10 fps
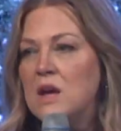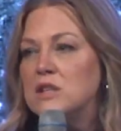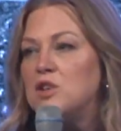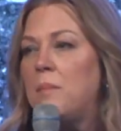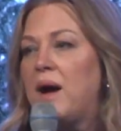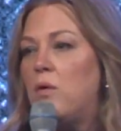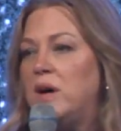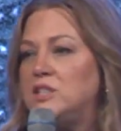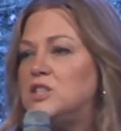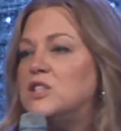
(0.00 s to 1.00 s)
So my
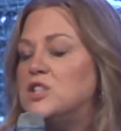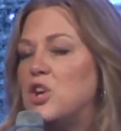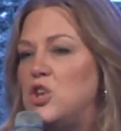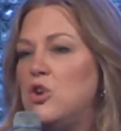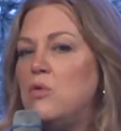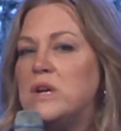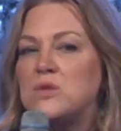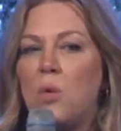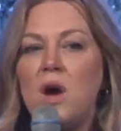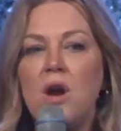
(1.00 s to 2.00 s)
question to you
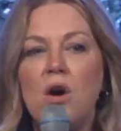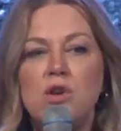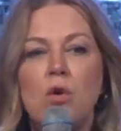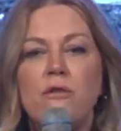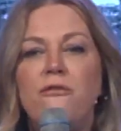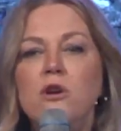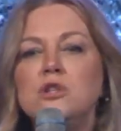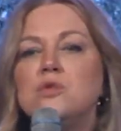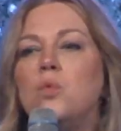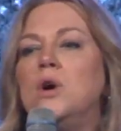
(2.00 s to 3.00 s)
is, what are your
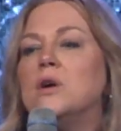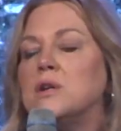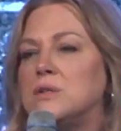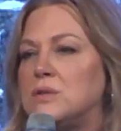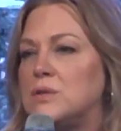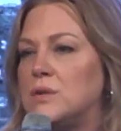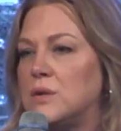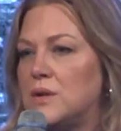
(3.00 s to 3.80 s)
first words?